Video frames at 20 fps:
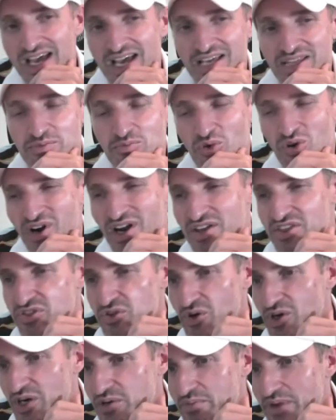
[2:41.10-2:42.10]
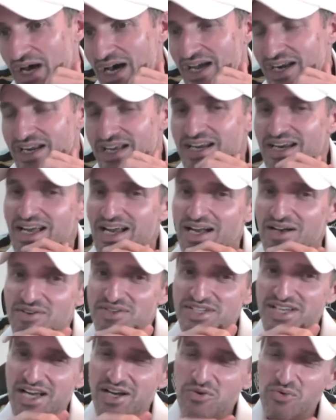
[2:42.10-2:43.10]
And the more I thought about it, I
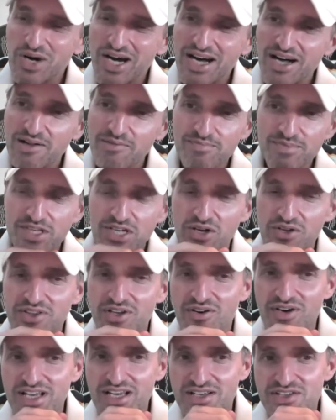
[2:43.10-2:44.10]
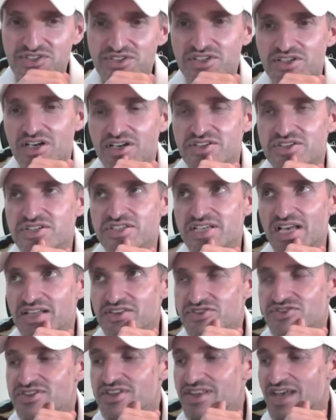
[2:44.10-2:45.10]
was like, well, you know, there is a
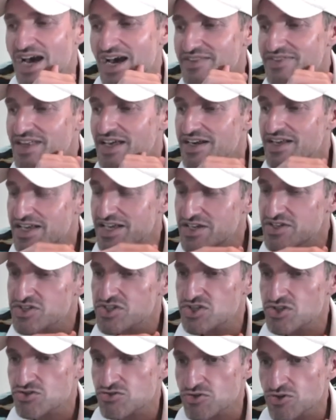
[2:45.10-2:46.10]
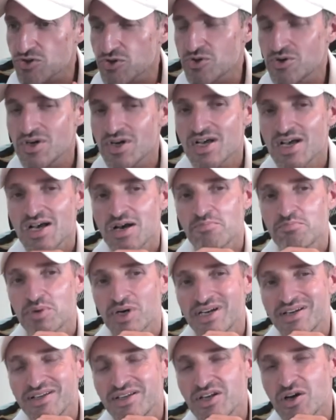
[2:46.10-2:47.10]
sense to that that is true.
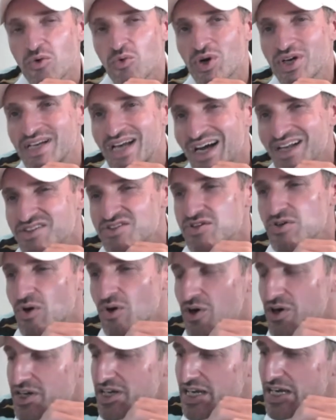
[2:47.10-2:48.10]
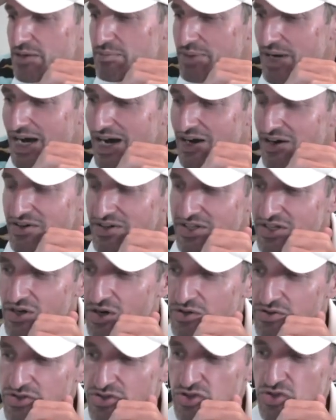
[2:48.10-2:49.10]
But, you know, we're not talking about, you
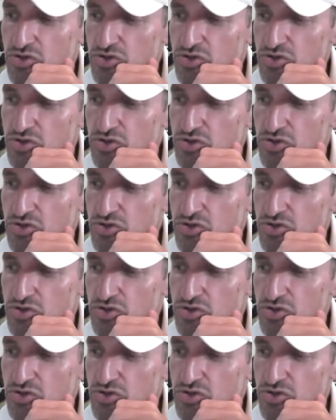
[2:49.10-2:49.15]
know,